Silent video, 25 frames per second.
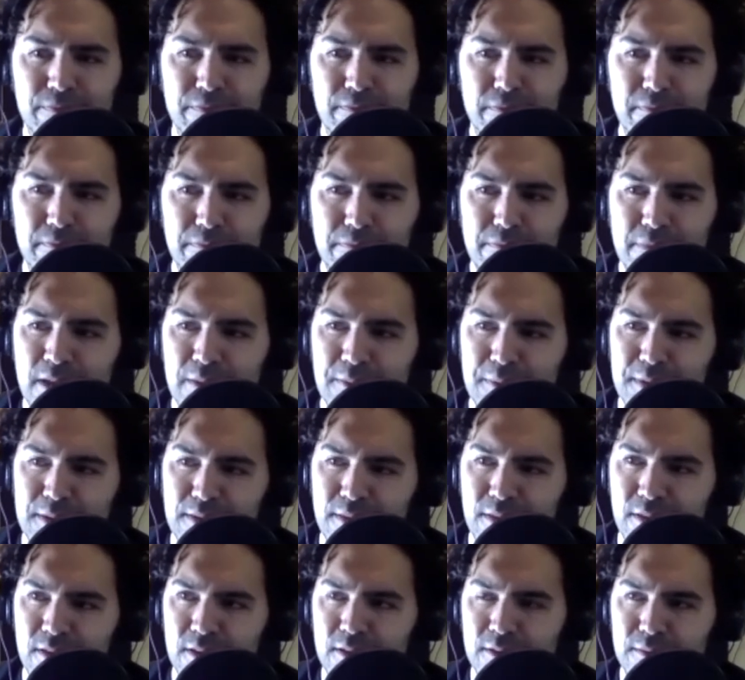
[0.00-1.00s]
maybe
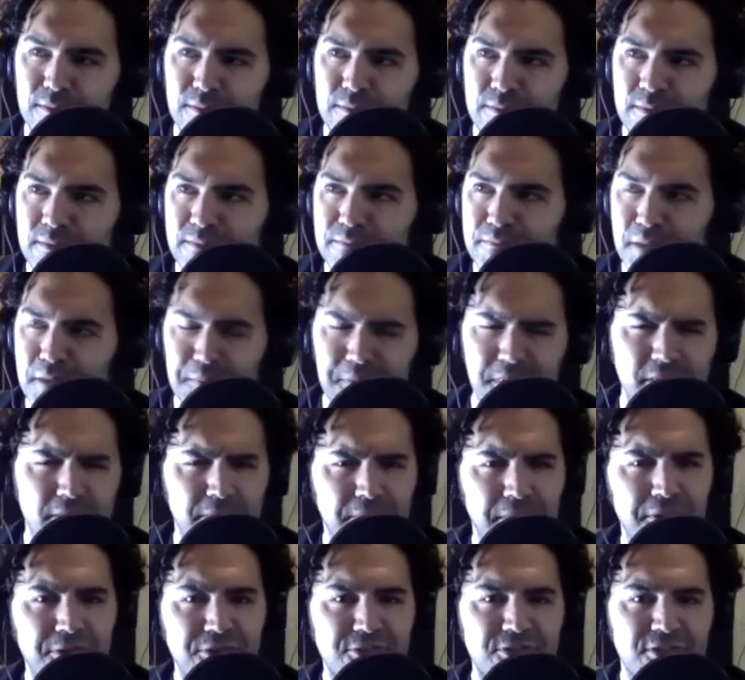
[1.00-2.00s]
the, maybe the
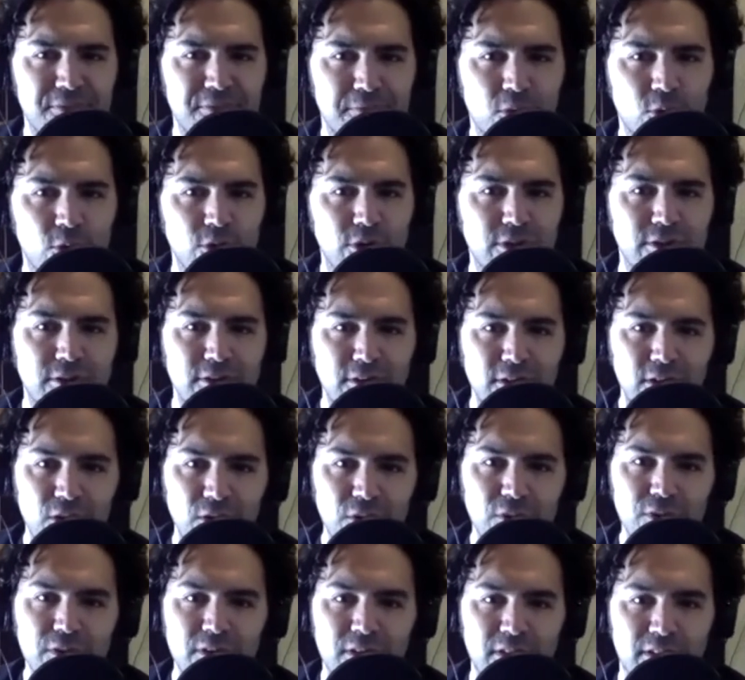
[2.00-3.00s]
most important
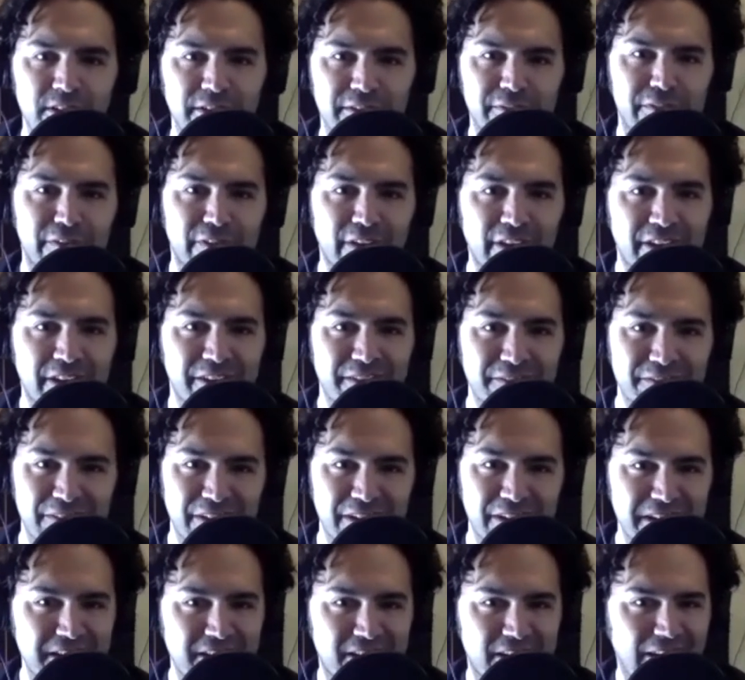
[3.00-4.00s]
goal of, of any
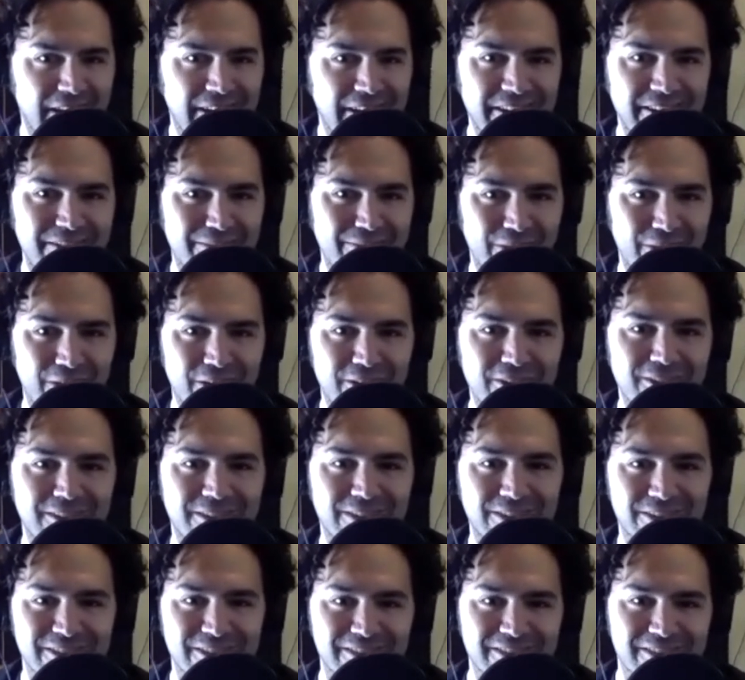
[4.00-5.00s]
kind of art
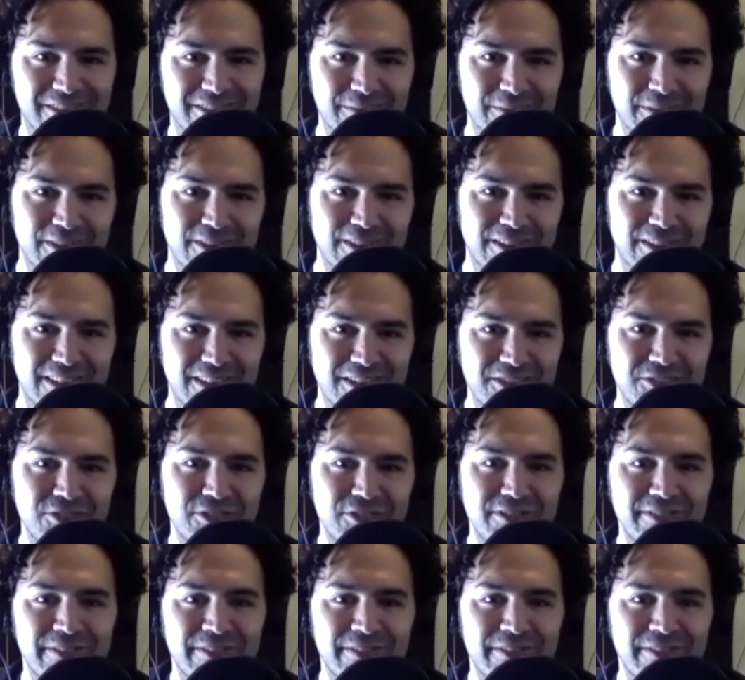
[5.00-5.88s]
or communication.